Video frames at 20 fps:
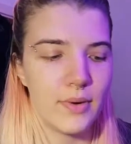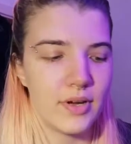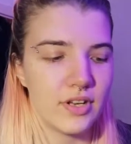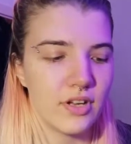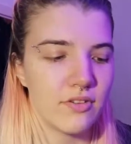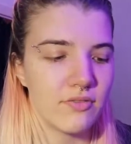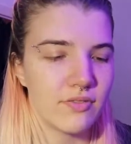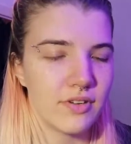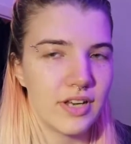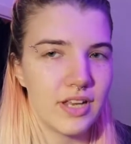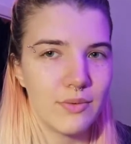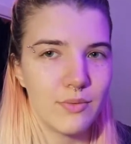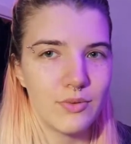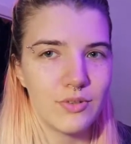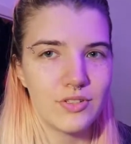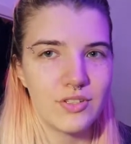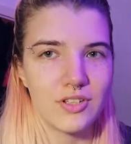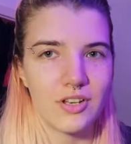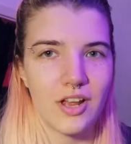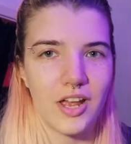I don't really
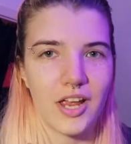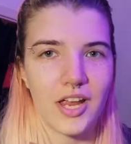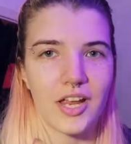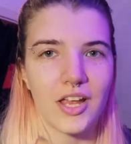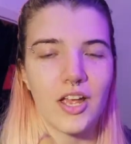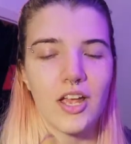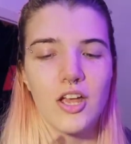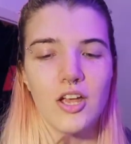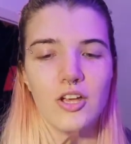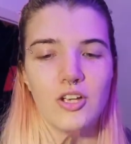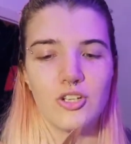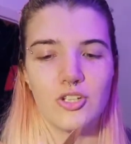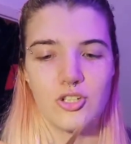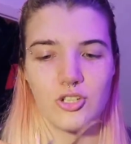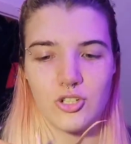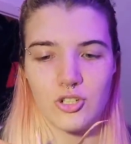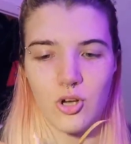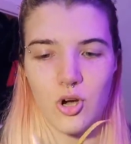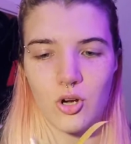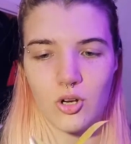want to like
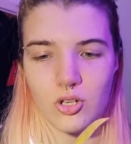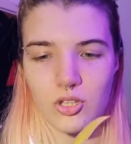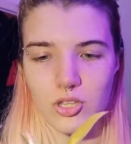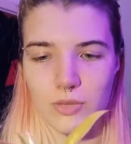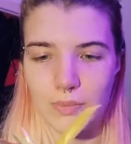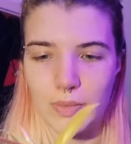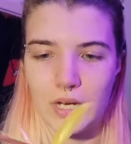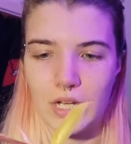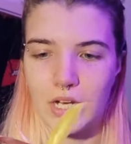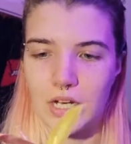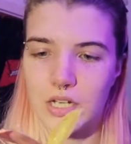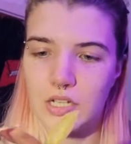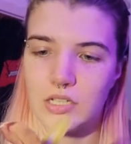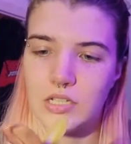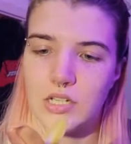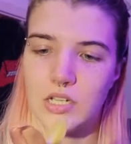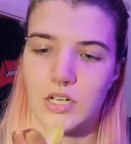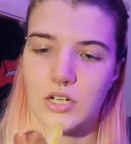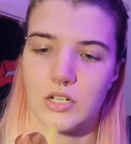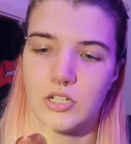shock the
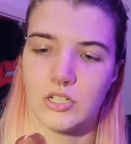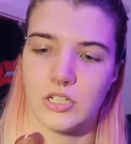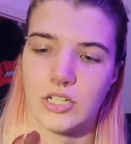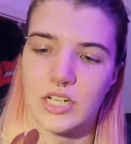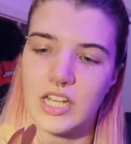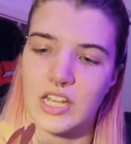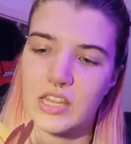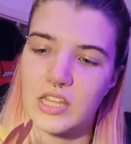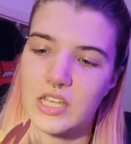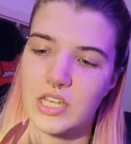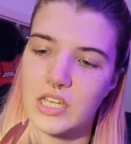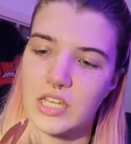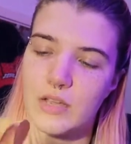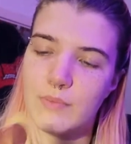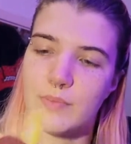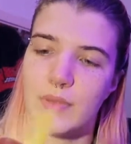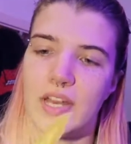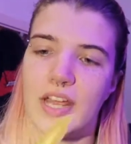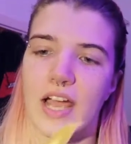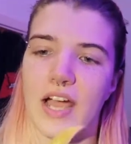plant or anything,
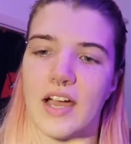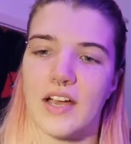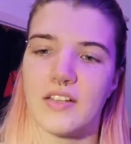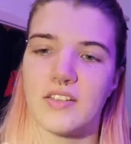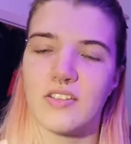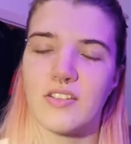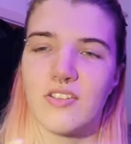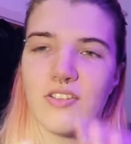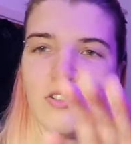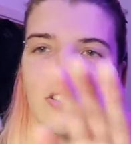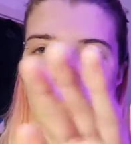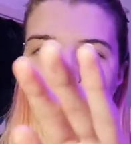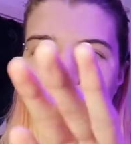but it has got